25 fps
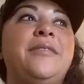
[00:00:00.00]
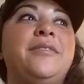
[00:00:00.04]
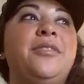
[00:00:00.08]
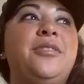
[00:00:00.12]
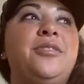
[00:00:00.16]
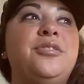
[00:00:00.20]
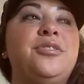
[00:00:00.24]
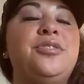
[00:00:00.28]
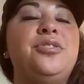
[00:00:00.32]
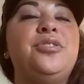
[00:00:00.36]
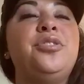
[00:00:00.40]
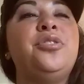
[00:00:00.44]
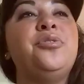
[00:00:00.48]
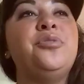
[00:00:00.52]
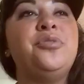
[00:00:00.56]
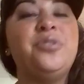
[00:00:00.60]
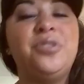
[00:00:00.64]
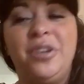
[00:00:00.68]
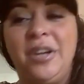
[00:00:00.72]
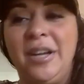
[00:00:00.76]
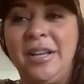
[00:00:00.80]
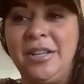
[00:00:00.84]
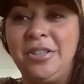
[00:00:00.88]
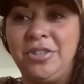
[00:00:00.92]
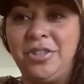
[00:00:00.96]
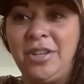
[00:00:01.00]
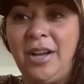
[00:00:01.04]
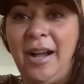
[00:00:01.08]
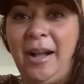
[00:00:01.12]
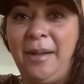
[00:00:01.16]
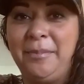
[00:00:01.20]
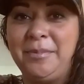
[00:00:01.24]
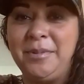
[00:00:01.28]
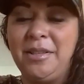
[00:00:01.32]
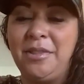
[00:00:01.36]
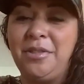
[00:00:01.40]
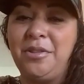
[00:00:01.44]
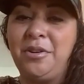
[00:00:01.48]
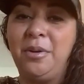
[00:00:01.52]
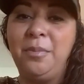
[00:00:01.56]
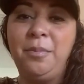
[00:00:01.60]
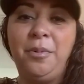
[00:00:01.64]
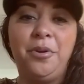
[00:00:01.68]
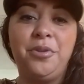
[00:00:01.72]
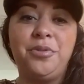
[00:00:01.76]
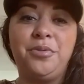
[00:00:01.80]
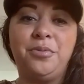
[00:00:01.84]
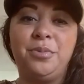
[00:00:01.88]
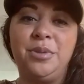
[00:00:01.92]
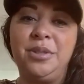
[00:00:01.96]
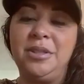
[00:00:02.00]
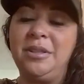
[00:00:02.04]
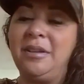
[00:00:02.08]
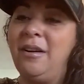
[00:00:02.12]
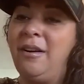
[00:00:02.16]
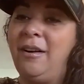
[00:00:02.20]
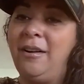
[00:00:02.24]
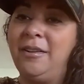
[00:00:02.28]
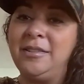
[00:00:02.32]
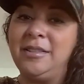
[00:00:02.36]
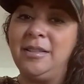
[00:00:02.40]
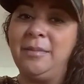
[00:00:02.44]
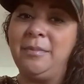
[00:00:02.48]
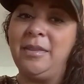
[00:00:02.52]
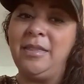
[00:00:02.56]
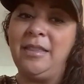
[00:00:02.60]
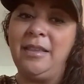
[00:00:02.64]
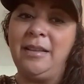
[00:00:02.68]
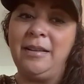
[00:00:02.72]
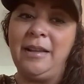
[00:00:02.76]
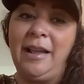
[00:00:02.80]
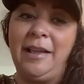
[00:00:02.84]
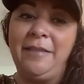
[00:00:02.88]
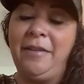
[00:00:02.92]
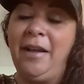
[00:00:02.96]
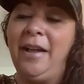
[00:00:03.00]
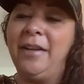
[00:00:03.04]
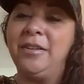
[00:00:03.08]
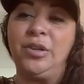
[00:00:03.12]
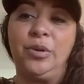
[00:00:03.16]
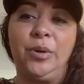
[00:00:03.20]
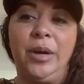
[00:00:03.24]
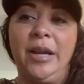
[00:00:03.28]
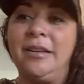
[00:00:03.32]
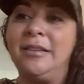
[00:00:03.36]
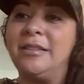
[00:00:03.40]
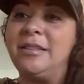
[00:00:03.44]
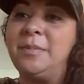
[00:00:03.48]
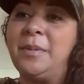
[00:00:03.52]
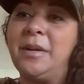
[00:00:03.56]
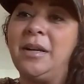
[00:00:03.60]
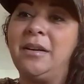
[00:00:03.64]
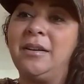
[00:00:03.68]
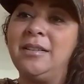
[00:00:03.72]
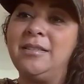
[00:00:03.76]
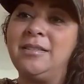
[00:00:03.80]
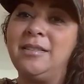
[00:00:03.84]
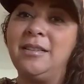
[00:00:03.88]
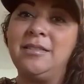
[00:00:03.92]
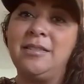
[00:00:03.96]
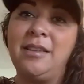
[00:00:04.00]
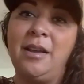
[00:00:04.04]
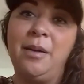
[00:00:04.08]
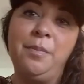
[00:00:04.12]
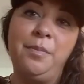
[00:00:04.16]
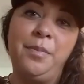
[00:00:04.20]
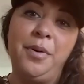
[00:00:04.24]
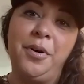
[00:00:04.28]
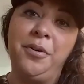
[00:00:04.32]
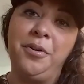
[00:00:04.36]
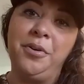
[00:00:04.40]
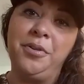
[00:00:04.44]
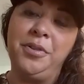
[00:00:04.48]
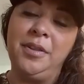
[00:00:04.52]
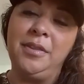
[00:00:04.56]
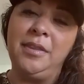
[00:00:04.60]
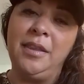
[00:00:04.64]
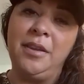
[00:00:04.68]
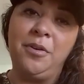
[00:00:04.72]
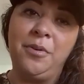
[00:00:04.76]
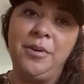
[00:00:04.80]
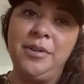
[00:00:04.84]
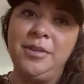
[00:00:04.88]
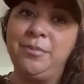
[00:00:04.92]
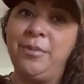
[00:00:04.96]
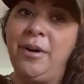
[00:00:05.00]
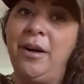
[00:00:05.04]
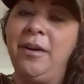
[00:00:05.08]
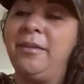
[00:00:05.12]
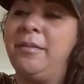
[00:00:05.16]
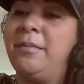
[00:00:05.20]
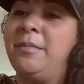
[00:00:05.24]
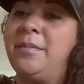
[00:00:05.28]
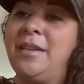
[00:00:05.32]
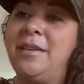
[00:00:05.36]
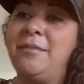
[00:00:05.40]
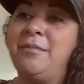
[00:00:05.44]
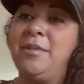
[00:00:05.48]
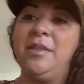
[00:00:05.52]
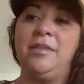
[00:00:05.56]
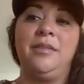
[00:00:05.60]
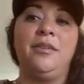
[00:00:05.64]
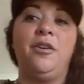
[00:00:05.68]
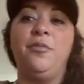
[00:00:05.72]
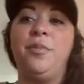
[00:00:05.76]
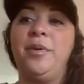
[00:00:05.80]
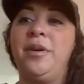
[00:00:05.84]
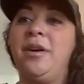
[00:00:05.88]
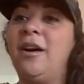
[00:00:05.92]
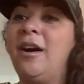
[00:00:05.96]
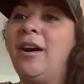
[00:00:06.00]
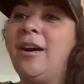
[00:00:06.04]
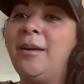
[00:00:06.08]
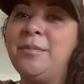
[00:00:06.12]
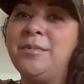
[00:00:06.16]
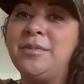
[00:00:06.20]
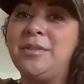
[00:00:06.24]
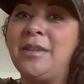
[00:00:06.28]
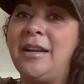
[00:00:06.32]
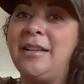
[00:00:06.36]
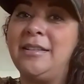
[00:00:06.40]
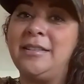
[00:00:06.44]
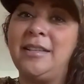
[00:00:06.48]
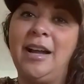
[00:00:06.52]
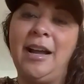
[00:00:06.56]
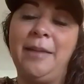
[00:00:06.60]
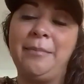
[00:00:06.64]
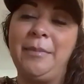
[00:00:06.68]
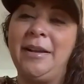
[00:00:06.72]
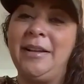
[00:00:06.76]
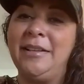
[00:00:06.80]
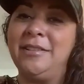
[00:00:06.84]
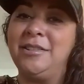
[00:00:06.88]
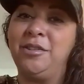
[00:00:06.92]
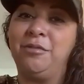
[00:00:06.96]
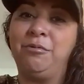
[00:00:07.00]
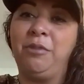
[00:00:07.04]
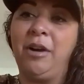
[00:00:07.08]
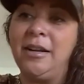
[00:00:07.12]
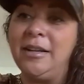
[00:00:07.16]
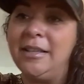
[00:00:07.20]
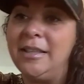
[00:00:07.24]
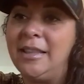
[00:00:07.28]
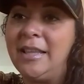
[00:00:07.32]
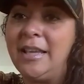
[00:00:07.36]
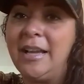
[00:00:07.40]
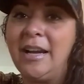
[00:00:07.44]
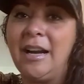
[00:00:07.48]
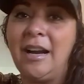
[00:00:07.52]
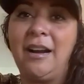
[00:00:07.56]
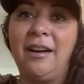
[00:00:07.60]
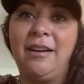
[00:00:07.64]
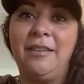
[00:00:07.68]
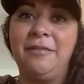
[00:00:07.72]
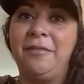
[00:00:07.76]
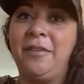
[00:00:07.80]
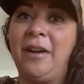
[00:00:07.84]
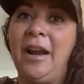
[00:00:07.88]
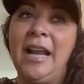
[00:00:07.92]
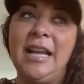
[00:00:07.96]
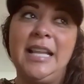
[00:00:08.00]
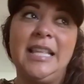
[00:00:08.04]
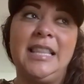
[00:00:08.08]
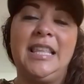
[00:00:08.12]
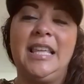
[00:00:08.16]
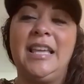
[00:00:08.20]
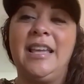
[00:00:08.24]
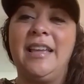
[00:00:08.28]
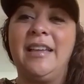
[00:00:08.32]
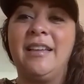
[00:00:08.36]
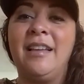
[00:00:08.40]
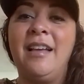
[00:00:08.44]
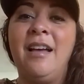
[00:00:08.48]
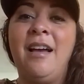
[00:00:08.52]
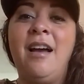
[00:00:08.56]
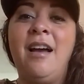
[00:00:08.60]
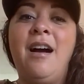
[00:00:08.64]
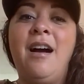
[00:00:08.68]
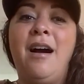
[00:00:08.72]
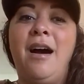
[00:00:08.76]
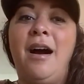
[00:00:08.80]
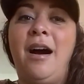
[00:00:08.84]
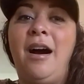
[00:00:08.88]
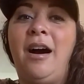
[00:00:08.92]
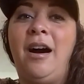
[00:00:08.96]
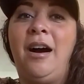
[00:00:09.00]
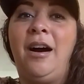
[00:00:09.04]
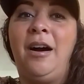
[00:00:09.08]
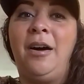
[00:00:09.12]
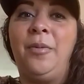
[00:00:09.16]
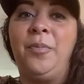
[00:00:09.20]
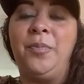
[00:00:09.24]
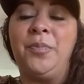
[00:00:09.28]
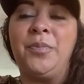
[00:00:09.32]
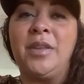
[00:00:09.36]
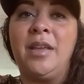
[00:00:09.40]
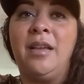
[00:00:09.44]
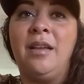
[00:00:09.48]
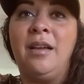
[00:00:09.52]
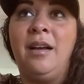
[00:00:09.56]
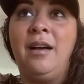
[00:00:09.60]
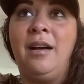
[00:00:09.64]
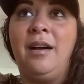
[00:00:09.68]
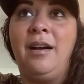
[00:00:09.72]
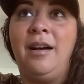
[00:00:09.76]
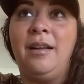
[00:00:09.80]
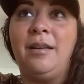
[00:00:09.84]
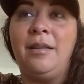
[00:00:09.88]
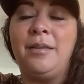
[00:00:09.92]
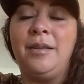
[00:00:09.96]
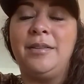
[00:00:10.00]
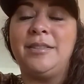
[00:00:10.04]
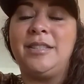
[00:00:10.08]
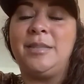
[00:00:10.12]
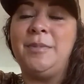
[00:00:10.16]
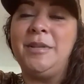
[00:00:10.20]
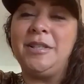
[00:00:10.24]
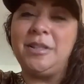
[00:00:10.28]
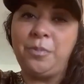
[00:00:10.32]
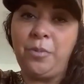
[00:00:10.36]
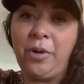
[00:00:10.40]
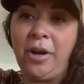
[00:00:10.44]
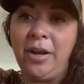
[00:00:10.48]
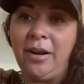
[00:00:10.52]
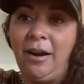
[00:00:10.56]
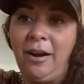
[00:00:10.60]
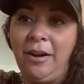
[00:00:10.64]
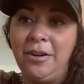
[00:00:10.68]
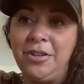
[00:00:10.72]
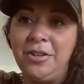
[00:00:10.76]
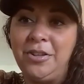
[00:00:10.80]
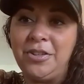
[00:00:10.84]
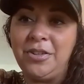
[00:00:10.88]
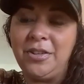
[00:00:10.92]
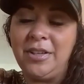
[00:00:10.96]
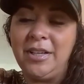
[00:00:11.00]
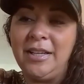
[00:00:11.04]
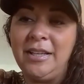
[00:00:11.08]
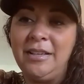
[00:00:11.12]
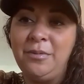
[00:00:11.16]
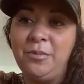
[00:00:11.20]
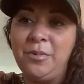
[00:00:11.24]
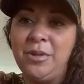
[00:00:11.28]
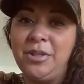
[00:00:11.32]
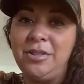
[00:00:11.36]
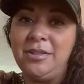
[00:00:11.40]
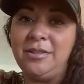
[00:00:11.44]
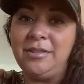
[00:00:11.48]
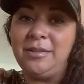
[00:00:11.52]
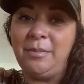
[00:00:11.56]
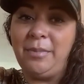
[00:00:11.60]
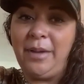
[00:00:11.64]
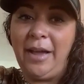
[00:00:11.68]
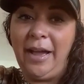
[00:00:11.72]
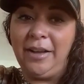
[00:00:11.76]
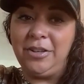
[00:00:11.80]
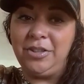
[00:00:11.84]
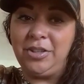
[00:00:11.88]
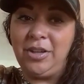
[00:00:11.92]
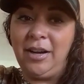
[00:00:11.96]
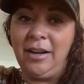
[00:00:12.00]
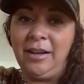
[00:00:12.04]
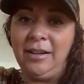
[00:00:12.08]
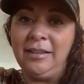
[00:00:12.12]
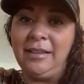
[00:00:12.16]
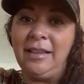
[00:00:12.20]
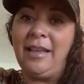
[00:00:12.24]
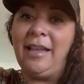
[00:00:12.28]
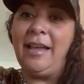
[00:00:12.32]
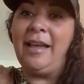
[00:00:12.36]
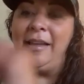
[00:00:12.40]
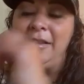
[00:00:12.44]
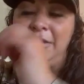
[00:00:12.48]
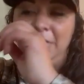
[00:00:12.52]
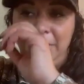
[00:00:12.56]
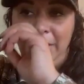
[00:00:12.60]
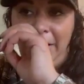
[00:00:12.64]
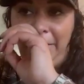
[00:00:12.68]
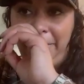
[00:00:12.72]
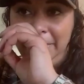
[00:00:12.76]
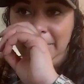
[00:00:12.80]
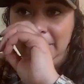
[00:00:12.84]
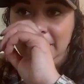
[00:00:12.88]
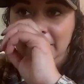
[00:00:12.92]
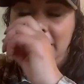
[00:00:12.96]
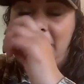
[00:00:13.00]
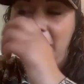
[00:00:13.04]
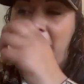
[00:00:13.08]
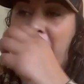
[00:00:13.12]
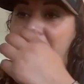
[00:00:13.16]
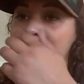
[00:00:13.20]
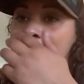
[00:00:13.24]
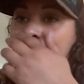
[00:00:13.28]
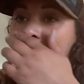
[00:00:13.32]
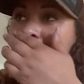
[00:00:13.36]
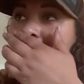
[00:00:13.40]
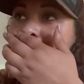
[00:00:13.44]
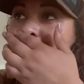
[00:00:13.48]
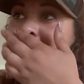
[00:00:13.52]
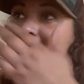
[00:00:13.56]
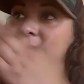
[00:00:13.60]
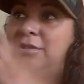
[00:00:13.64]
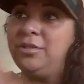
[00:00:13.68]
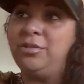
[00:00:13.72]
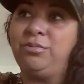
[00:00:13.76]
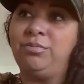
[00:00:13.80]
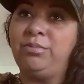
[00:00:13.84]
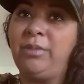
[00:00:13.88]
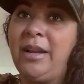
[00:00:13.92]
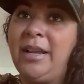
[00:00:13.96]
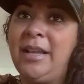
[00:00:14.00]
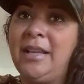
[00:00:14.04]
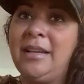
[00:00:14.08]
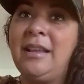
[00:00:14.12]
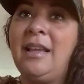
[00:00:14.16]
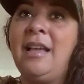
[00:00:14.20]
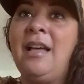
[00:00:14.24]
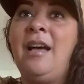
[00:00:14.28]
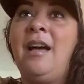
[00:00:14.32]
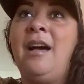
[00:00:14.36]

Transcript: there's two great shops and they're both really awesome. And then I've had great experiences at both and they always welcome me with open arms anytime I need to run in there for anything. The Smith's Point Archery, which is in Patchogue, and Jeff is the owner. He's great.